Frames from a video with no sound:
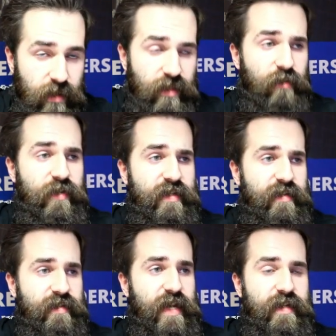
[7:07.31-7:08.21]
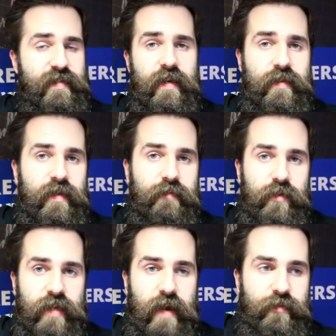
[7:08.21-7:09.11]
Now this is exactly
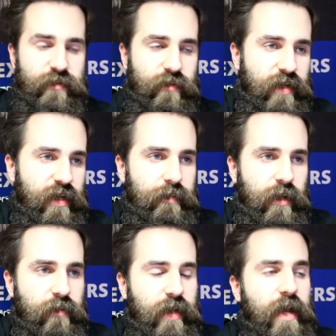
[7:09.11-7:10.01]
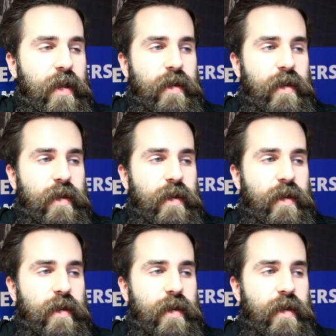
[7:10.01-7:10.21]
what I was talking about.